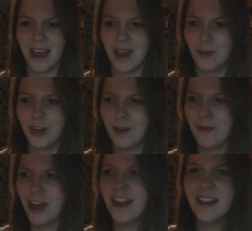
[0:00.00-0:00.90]
And when I
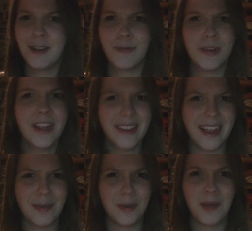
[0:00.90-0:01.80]
finally
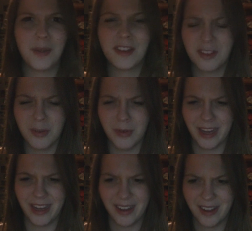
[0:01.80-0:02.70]
realized what I was
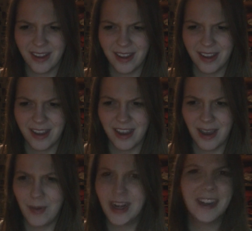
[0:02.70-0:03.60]
doing,
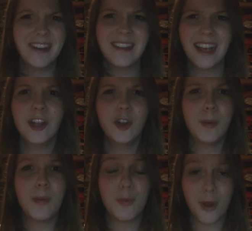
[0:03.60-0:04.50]
when I decided to
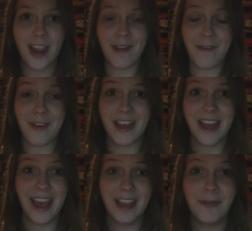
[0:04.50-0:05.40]
be brave
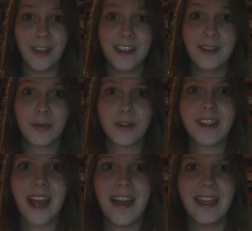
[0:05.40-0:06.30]
and face the
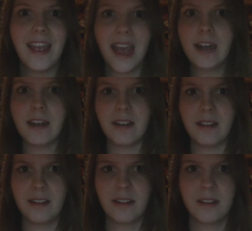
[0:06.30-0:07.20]
world unedited,